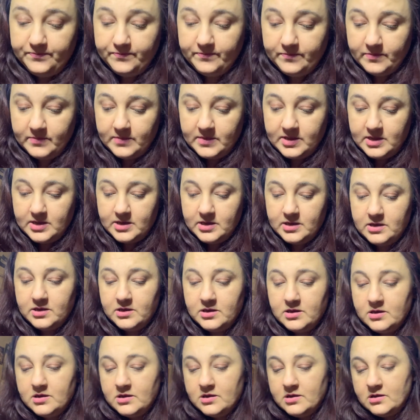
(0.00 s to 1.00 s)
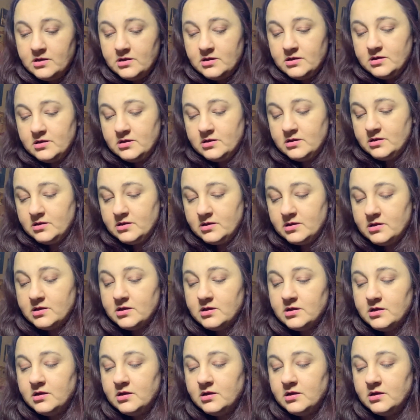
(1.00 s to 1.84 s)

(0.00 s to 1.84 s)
Nobody speaks.